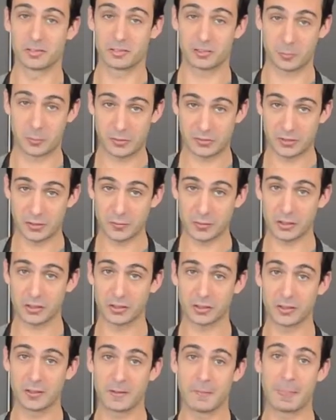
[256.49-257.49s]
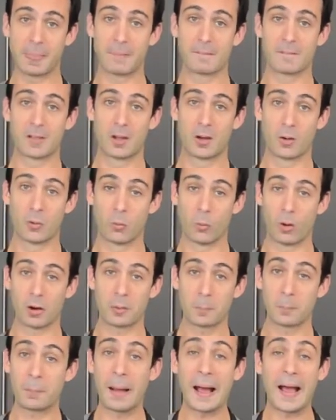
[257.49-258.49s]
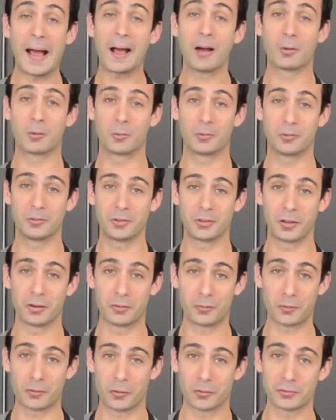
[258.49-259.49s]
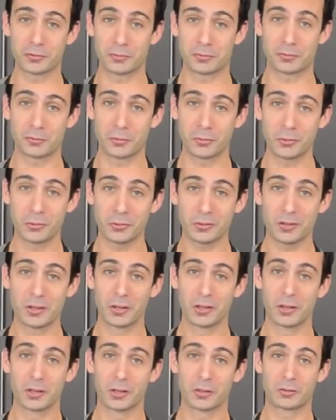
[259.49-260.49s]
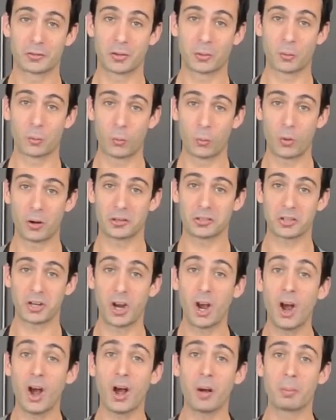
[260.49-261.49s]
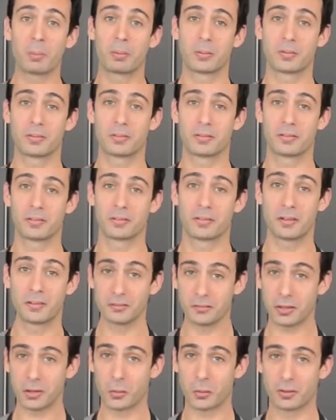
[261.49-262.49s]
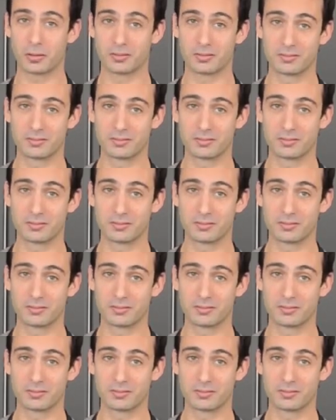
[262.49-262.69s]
Specifically, 1 pound of frozen fruit to 1 cup of liquid.